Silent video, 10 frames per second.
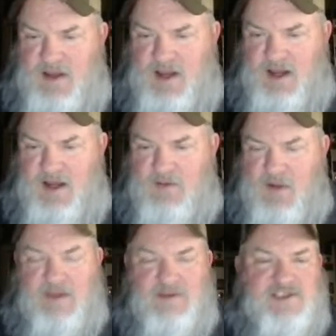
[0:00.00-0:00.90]

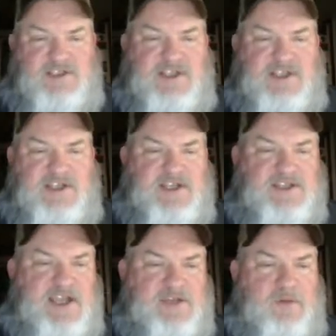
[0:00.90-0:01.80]
Ray Cecilia
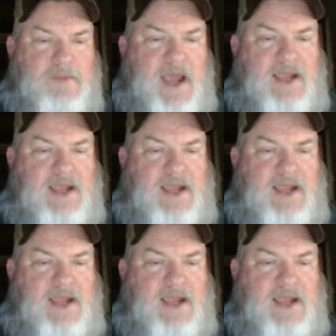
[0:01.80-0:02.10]
says we're back.